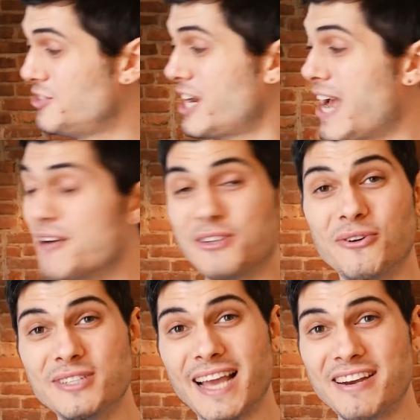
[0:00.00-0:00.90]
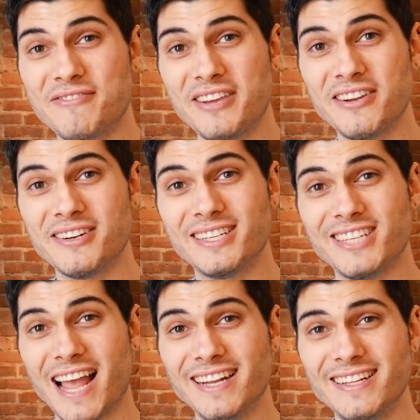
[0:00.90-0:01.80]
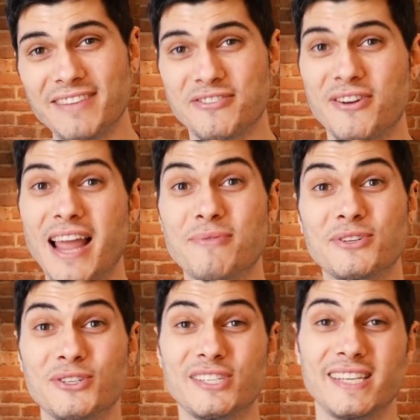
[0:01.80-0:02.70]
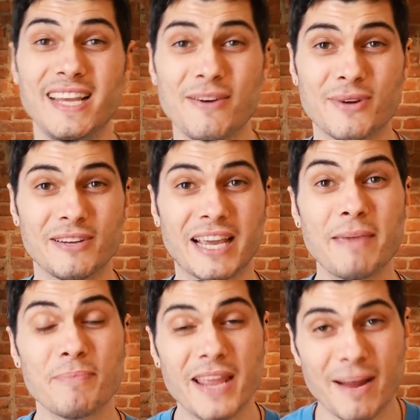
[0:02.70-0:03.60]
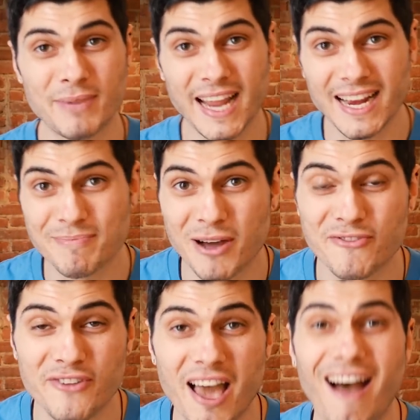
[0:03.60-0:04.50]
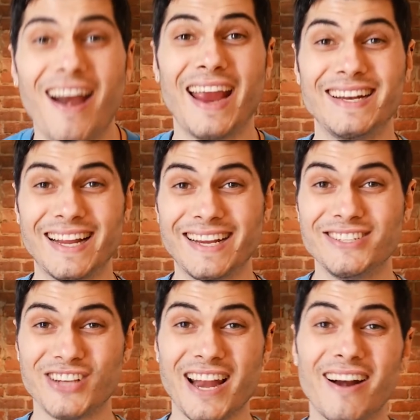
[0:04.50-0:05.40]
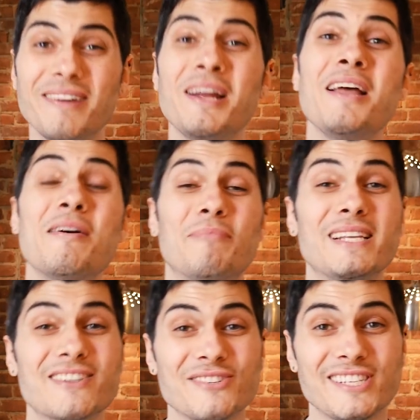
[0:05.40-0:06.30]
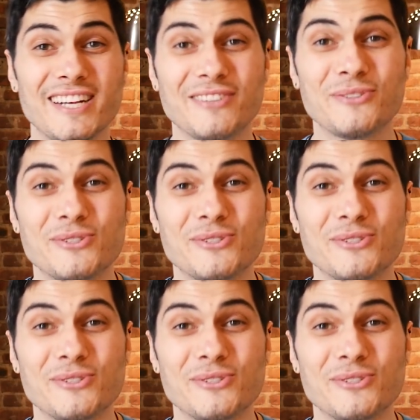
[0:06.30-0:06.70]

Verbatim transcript: check out all the other videos in the channel. If you like what you see and want to keep being updated about V R and tech in general, please consider to